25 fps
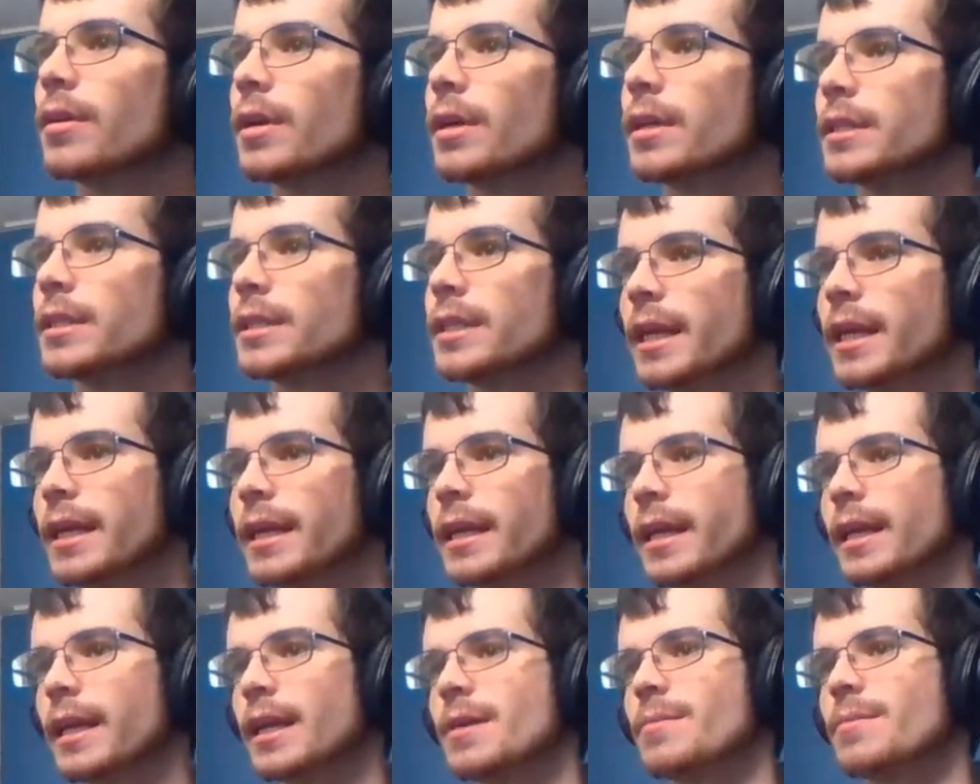Didn't
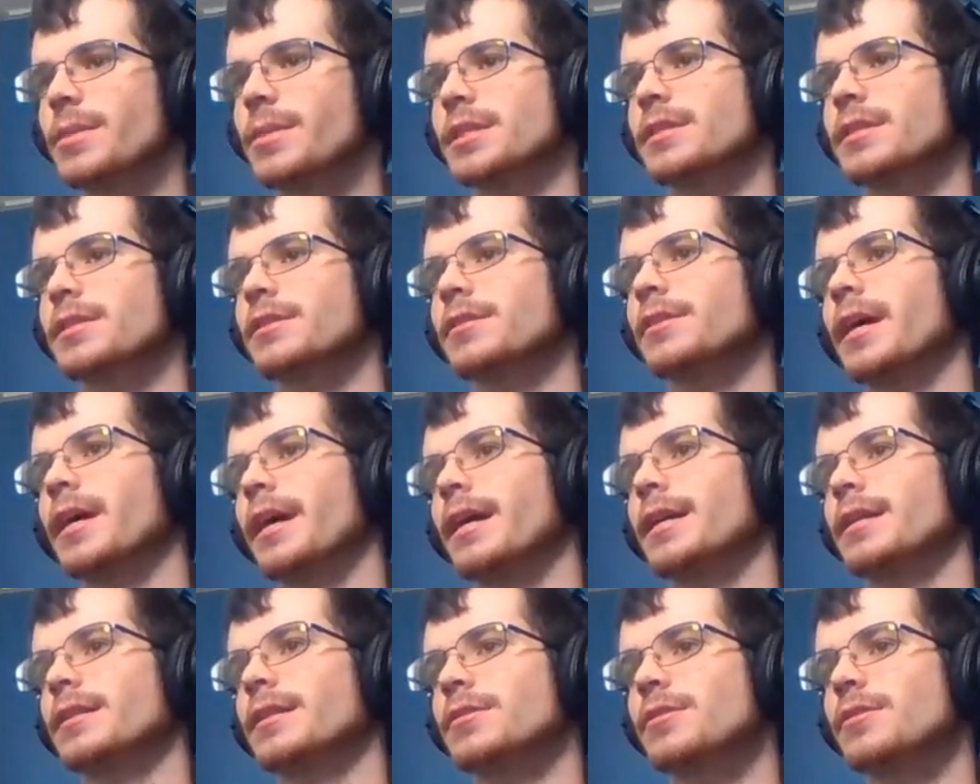get it, but still
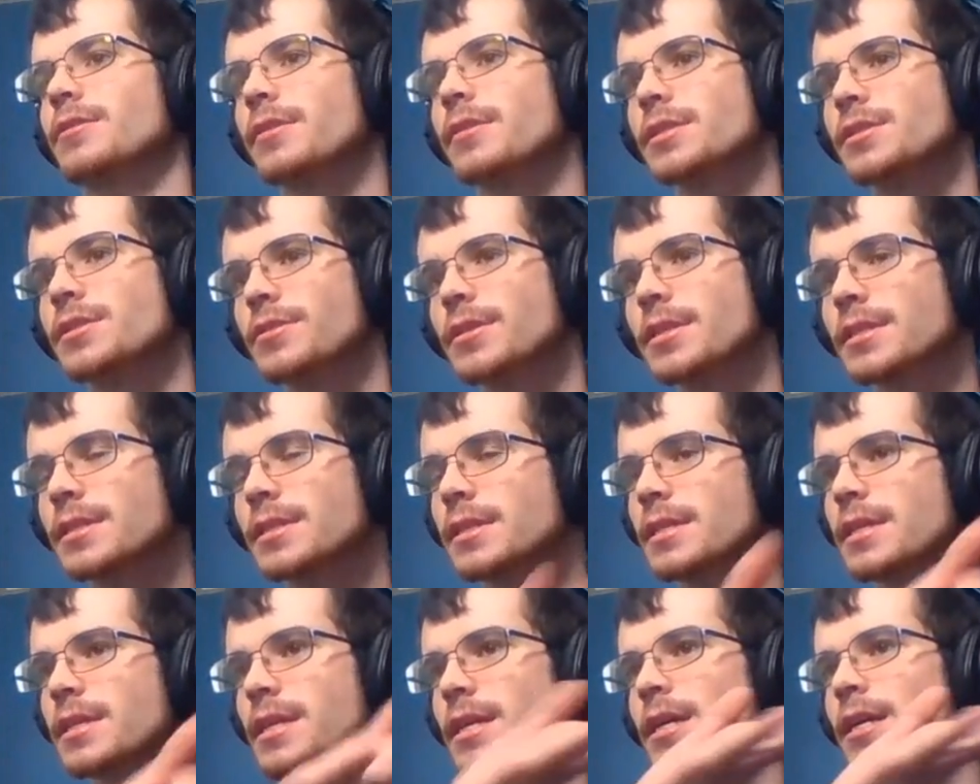got it. So as you can
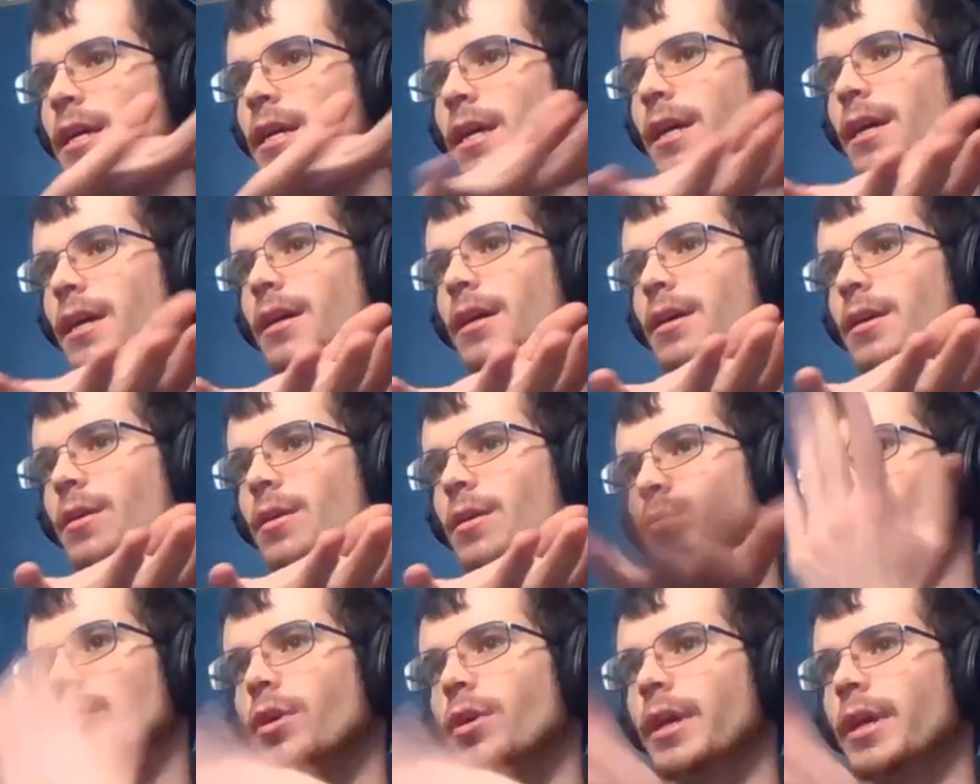see,
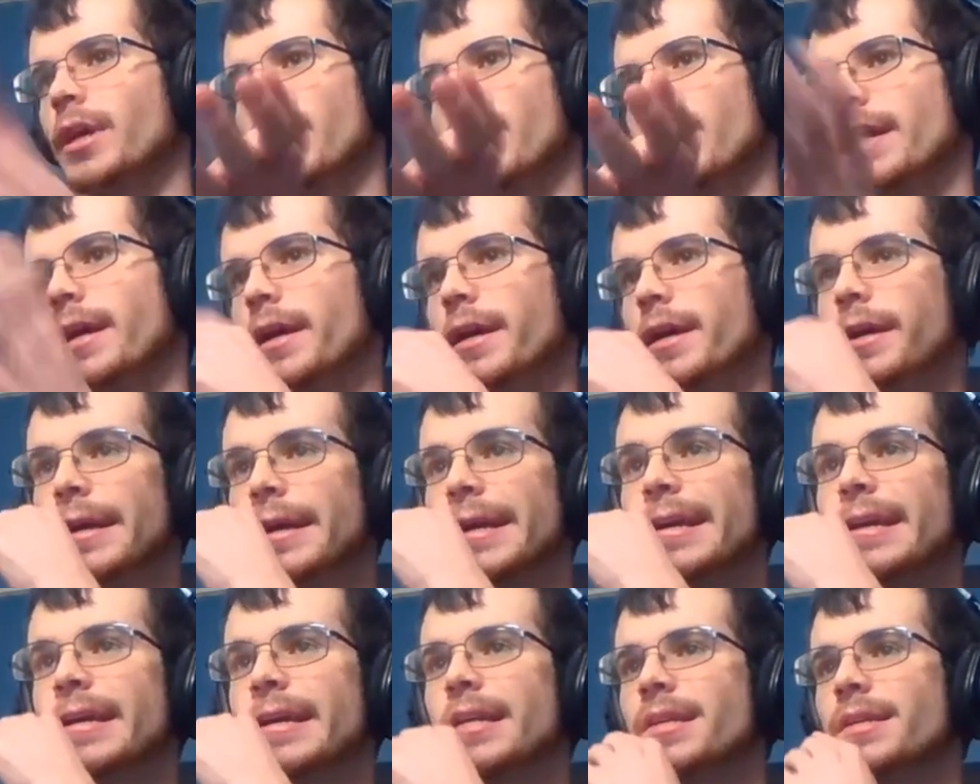while I
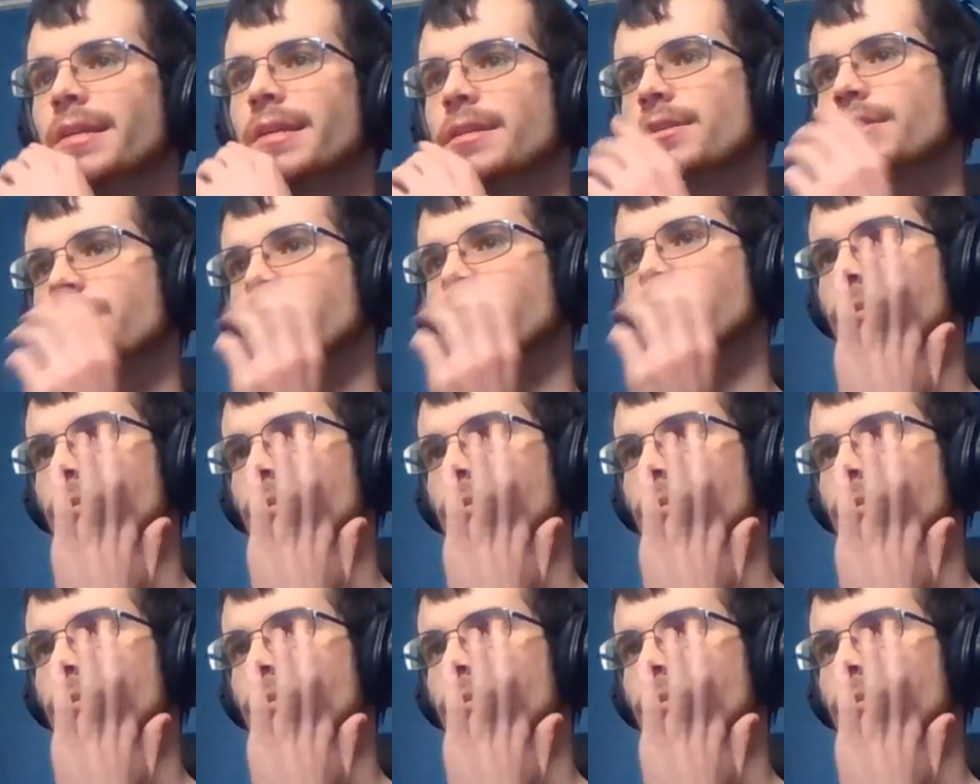hit his serves